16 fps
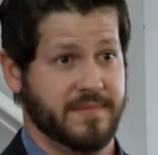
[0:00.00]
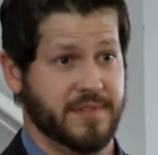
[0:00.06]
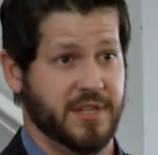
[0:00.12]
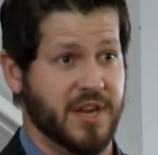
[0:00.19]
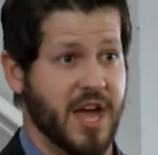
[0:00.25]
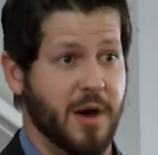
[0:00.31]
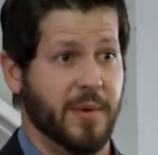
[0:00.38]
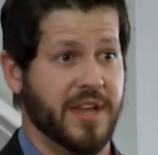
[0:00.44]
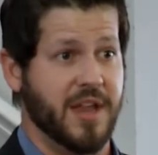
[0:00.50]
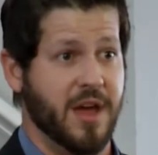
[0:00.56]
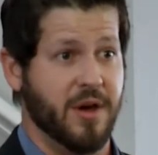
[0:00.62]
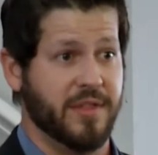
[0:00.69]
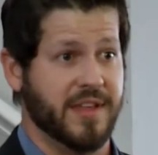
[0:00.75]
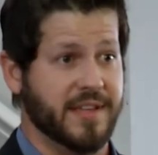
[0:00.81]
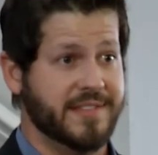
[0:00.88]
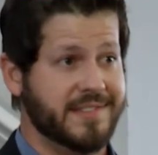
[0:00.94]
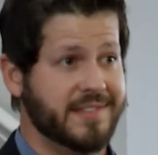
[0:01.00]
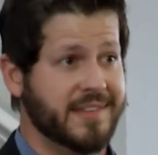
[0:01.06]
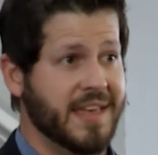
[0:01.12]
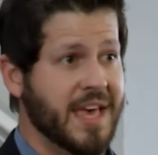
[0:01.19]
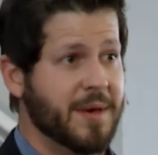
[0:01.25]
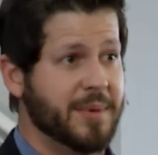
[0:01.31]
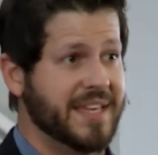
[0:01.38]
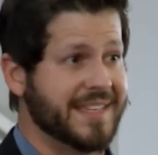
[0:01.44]
You know how we know this?
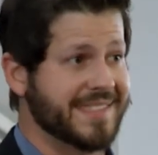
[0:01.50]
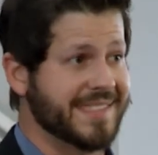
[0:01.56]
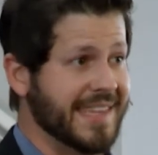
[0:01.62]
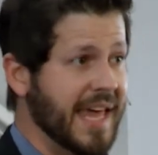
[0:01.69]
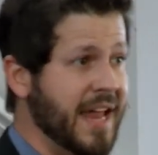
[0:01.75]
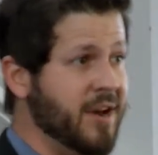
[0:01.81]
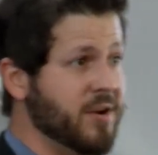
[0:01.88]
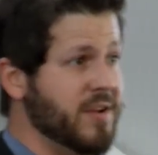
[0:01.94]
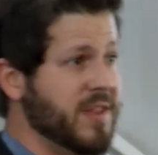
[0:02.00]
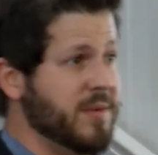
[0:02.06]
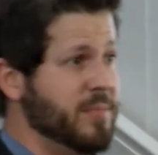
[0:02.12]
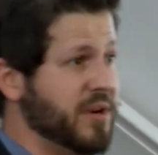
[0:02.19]
Because later in the